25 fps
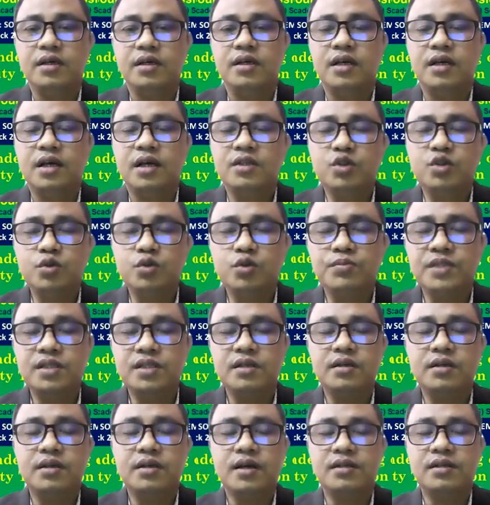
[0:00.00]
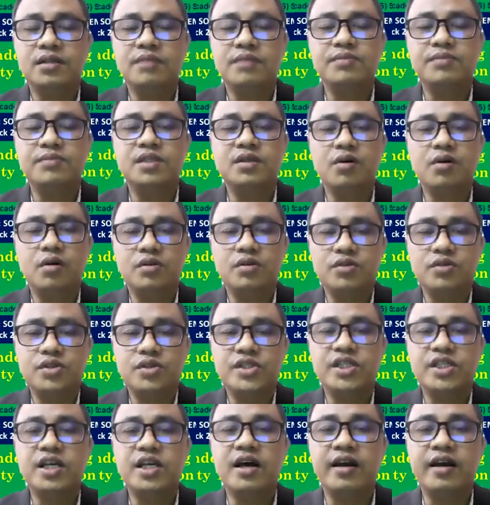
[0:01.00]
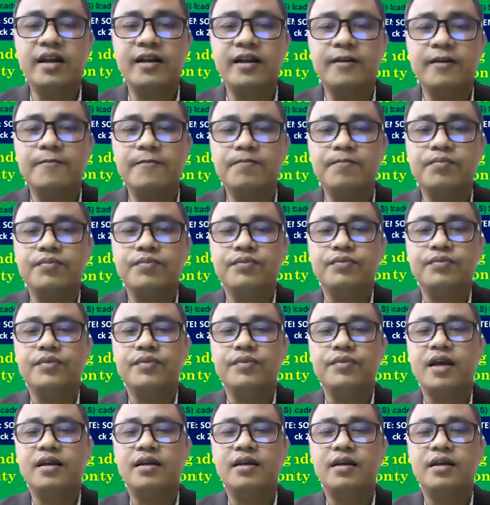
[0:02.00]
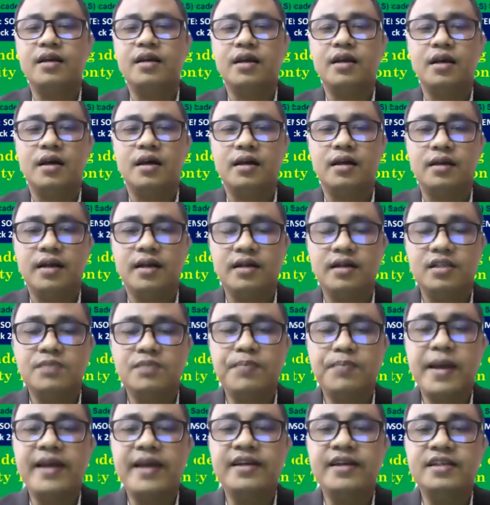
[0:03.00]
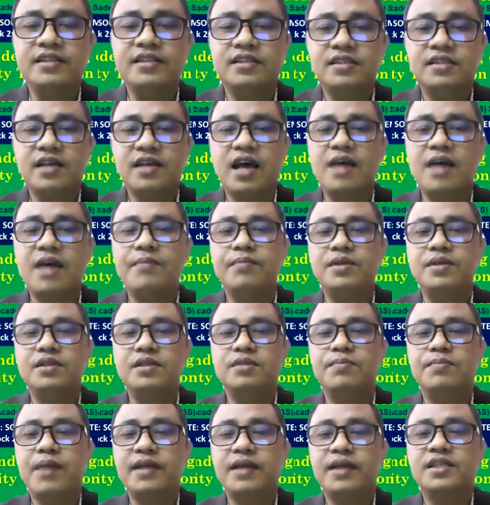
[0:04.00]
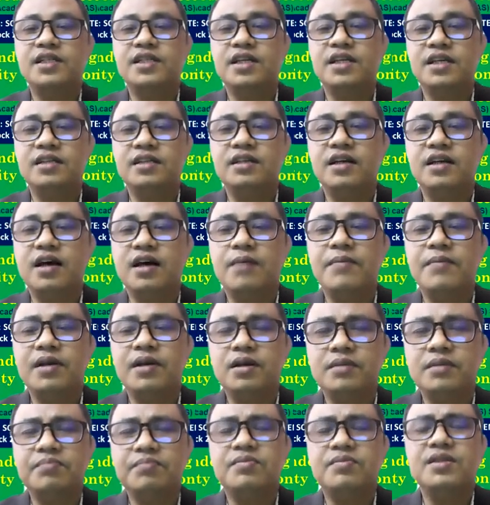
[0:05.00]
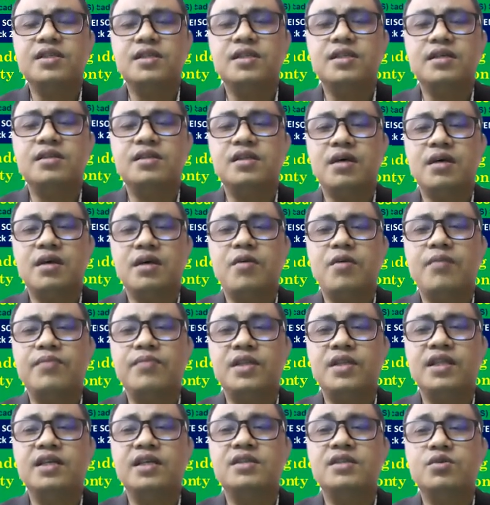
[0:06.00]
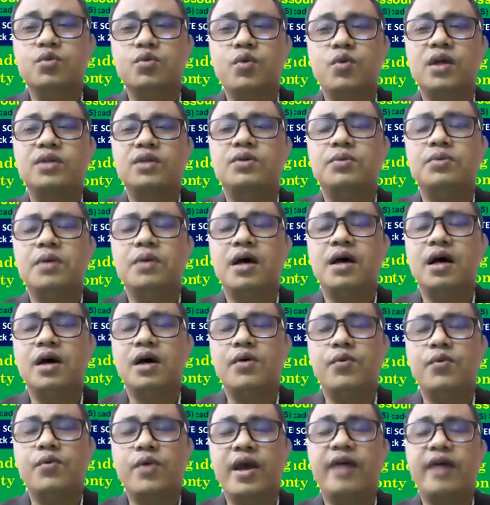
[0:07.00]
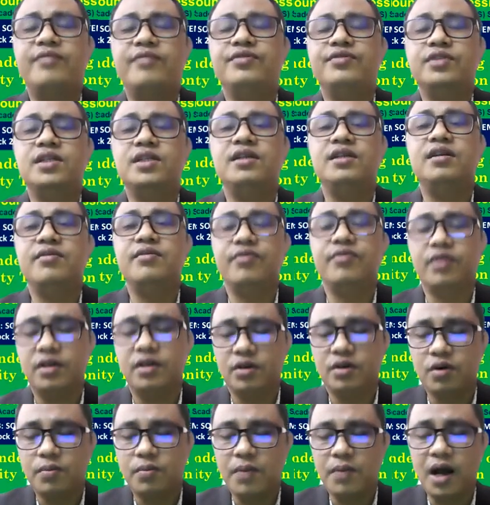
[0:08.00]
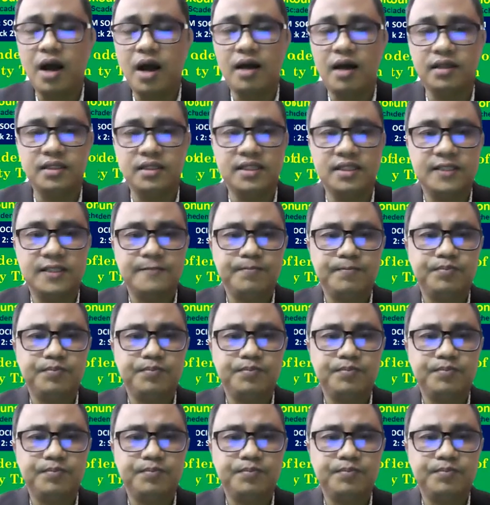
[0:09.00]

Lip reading: consumption also sharing, then spending time means basic income, and these are some of the things what we have seen in front of us.